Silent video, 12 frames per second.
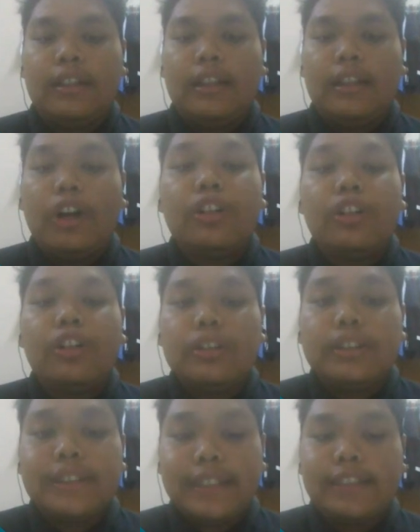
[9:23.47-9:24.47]
or
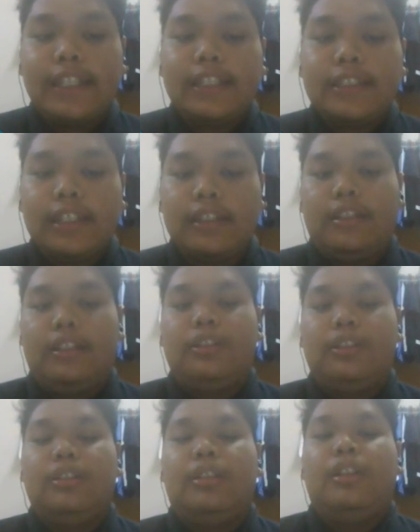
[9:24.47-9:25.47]
suggestion
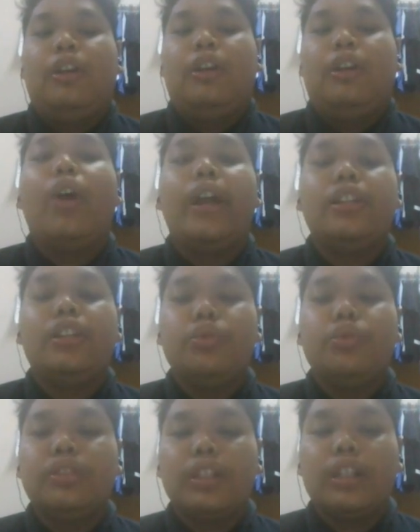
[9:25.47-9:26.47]
while the
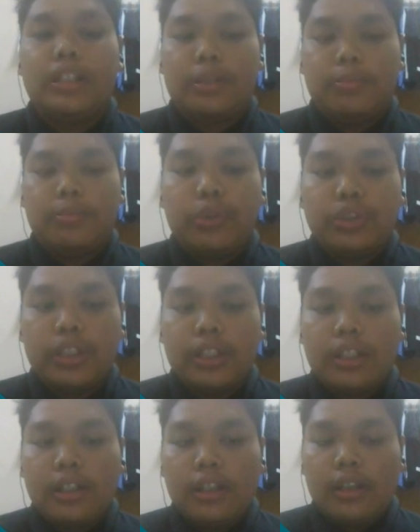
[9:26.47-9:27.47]
user is browsing
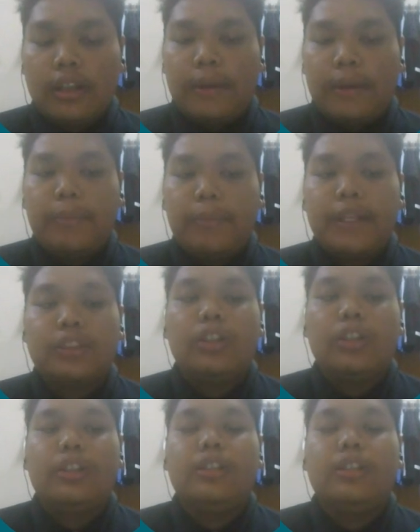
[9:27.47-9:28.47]
based
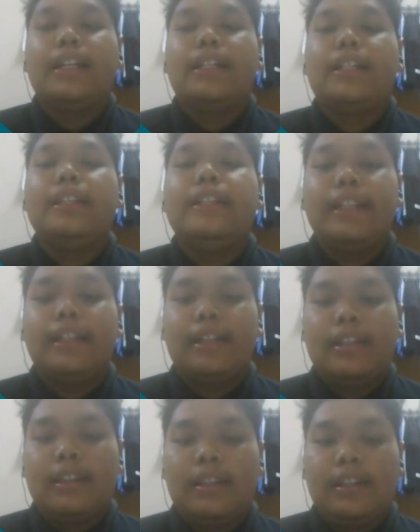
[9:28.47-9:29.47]
on their need
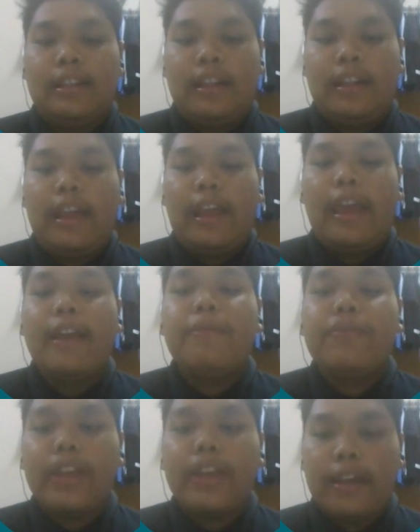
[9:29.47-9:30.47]
and
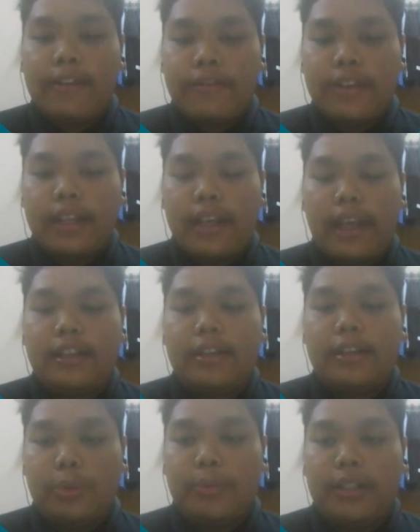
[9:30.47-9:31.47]
behavior at the
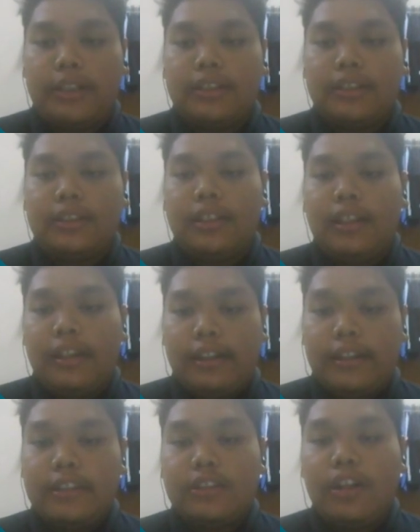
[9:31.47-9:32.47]
moment.
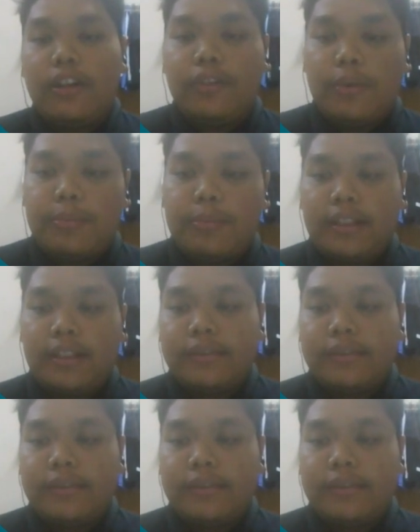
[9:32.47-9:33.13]
That's all for me.